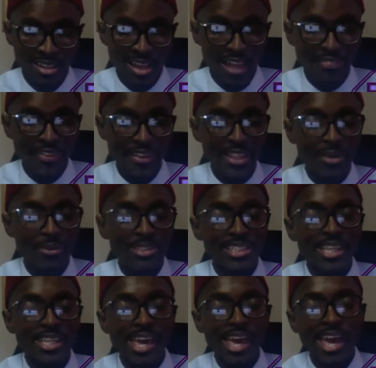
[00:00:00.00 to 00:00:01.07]
I think there was a
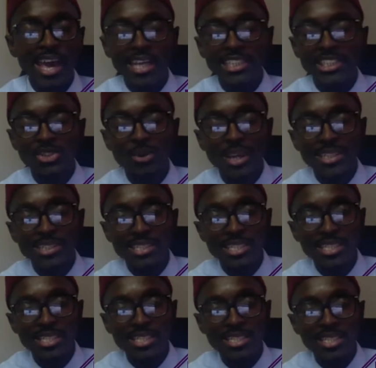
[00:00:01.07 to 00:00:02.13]
year in
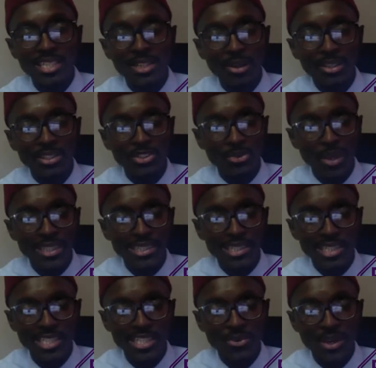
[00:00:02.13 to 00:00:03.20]

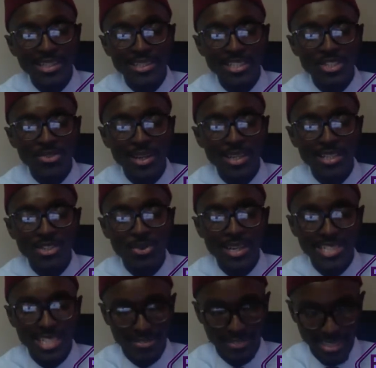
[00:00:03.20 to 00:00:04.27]

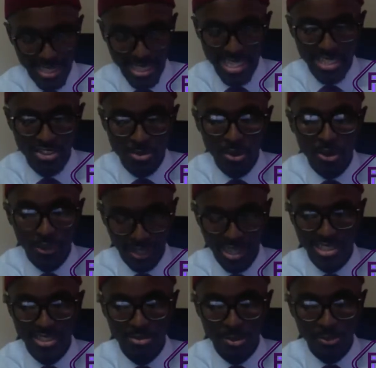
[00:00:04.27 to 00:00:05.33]
2017, to be
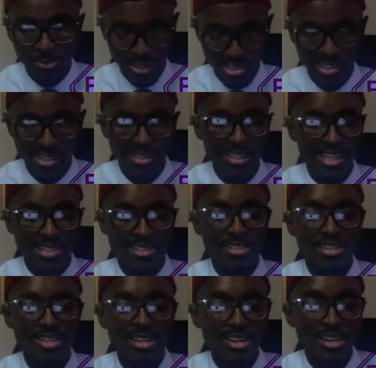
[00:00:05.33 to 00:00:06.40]
correct,
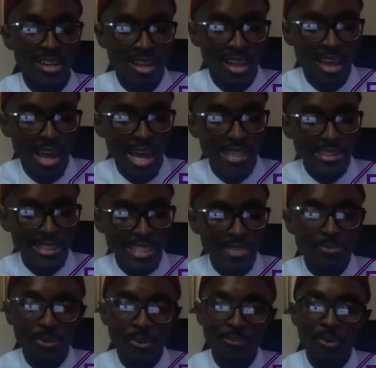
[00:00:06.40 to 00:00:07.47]
yes. I
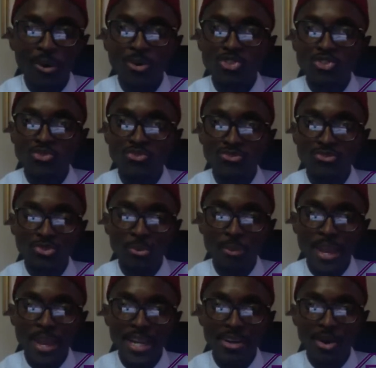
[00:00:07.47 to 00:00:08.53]
did propose to
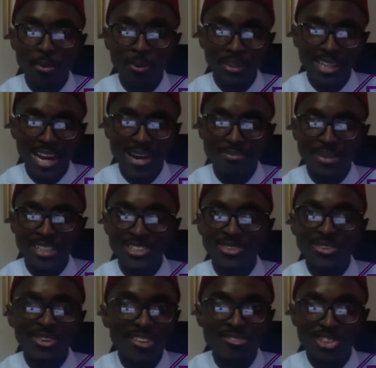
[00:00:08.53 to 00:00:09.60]
many corporate companies
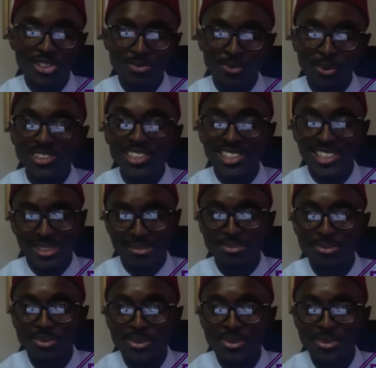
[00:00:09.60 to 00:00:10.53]
looking for sponsorship